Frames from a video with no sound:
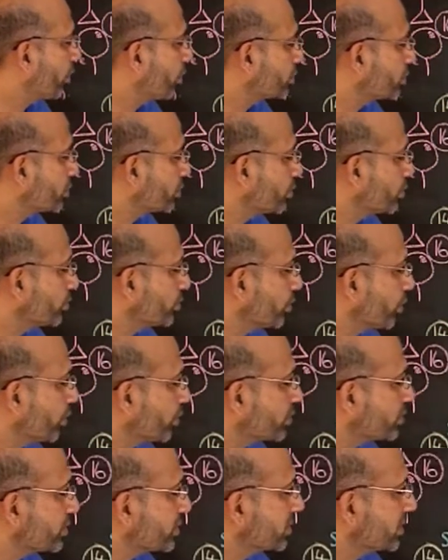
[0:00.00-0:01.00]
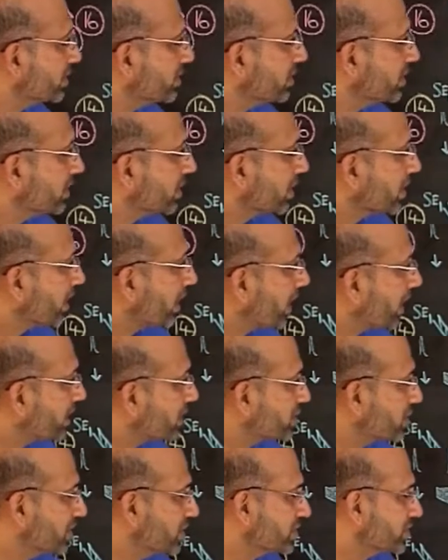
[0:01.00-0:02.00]
go through those
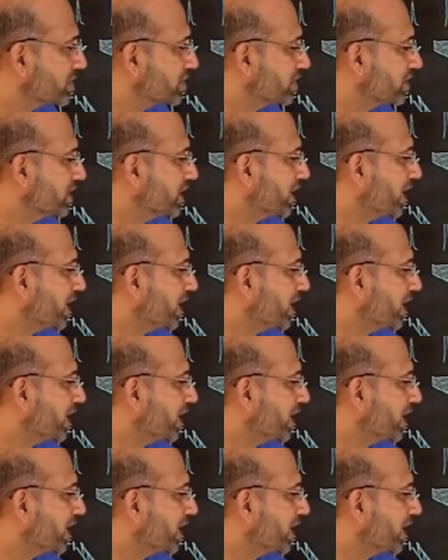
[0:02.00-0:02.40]
connections